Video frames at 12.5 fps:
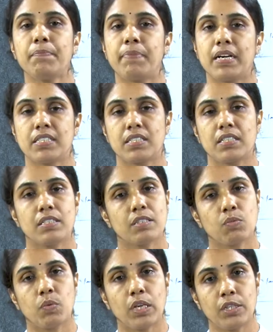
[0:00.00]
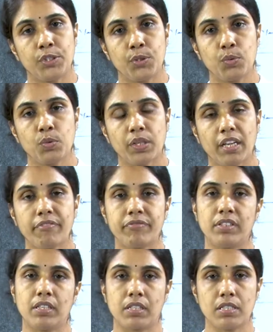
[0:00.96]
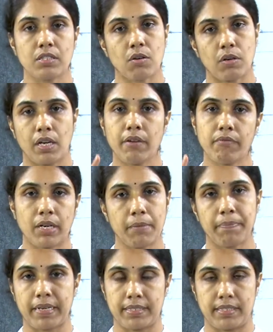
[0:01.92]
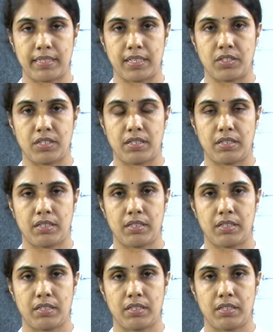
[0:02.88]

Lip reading: past tense will do if there is only one past action.